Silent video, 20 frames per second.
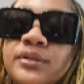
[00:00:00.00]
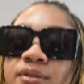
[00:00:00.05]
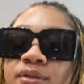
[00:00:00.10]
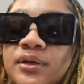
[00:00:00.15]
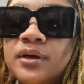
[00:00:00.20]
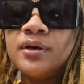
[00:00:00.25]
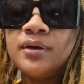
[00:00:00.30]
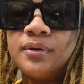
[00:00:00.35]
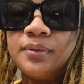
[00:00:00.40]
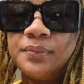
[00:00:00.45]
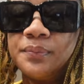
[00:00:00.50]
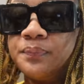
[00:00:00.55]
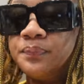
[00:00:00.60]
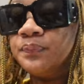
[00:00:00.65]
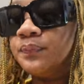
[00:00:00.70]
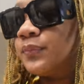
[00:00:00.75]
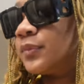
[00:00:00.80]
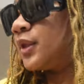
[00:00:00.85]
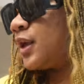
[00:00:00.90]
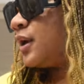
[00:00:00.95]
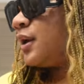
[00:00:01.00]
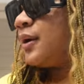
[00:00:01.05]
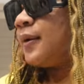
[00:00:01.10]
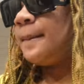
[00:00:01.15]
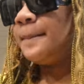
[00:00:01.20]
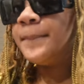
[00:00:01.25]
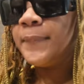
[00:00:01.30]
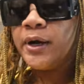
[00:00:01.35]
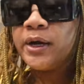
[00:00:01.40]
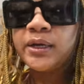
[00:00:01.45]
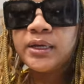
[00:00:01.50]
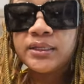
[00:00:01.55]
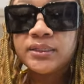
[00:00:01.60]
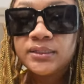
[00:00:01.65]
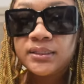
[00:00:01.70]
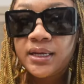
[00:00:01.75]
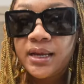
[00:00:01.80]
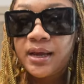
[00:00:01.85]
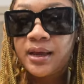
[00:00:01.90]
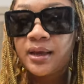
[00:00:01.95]
some
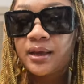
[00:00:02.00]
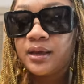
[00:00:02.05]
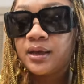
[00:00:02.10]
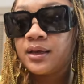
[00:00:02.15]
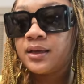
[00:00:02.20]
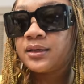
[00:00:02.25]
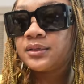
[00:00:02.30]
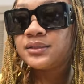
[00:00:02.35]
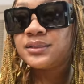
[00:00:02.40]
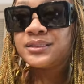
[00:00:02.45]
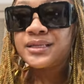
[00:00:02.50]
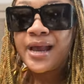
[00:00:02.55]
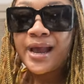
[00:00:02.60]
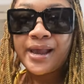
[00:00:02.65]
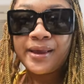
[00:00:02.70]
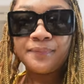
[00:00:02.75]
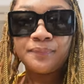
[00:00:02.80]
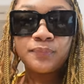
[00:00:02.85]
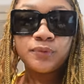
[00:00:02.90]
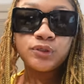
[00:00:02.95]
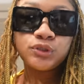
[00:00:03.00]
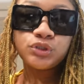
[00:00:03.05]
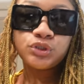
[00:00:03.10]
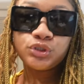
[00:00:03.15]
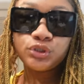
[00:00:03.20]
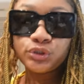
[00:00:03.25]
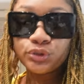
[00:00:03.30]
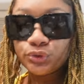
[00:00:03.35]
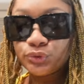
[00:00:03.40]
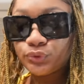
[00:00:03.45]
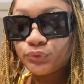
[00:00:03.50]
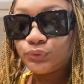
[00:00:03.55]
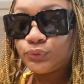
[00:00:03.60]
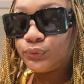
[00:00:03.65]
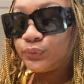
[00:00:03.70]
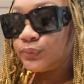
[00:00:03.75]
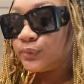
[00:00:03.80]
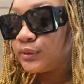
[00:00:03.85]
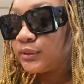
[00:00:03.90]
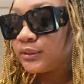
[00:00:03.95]
Birkenstock type
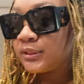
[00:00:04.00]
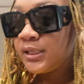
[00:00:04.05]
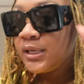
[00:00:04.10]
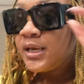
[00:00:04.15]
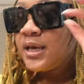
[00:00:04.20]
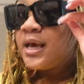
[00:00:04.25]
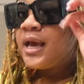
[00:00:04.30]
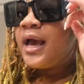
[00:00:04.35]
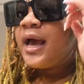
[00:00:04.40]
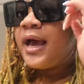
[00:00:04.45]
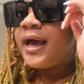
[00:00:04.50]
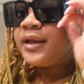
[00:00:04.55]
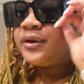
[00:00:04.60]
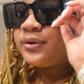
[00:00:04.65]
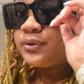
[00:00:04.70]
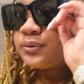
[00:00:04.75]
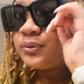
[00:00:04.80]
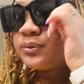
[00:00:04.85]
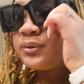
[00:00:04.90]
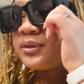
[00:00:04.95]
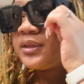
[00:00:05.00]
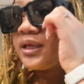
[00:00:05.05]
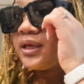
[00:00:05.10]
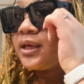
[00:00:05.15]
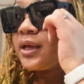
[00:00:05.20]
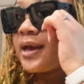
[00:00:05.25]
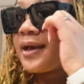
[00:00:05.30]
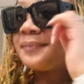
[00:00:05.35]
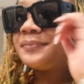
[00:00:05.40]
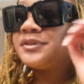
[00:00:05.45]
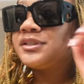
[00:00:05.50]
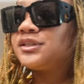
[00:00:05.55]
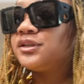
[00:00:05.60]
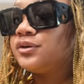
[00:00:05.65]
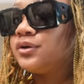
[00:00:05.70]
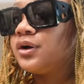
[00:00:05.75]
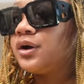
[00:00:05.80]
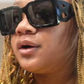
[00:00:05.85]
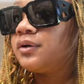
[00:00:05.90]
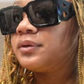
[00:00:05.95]
shoes. I do think I'm
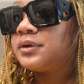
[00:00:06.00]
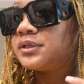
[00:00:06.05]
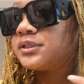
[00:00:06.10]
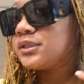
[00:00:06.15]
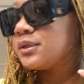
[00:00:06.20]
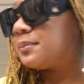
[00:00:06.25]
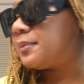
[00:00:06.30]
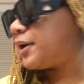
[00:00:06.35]
still gonna get some